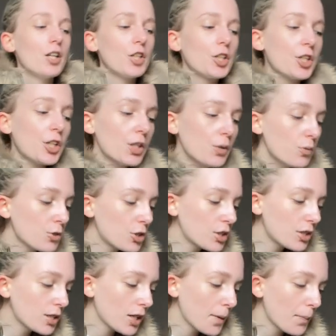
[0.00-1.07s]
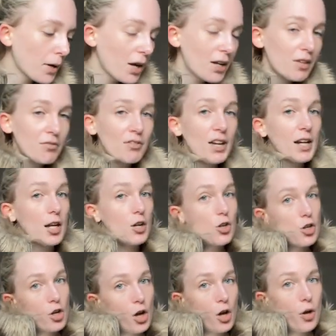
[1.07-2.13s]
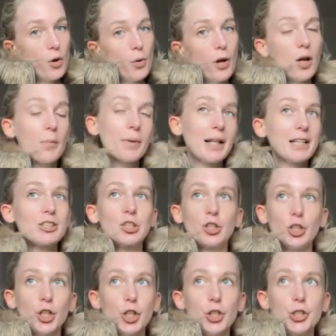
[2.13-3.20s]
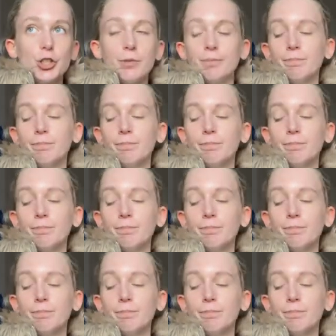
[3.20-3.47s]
cute. Did I buy anything? No, but that's good.